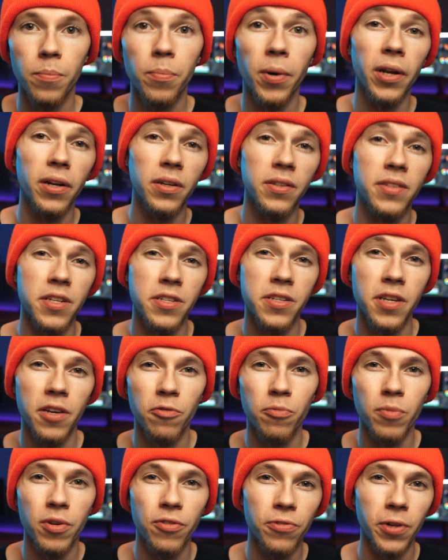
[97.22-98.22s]
but it does
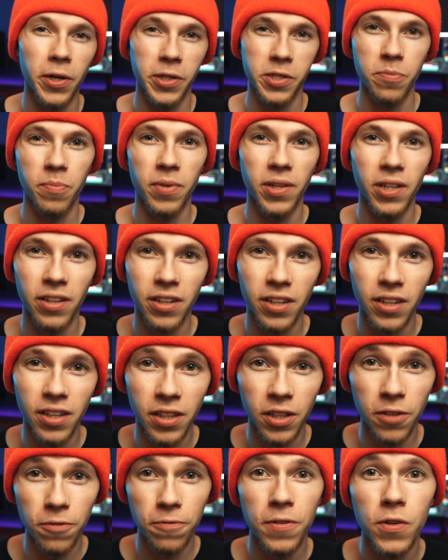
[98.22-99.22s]
give me flexibility
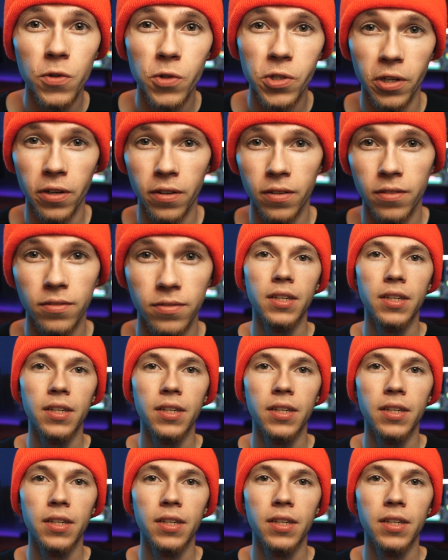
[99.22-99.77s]
in the future.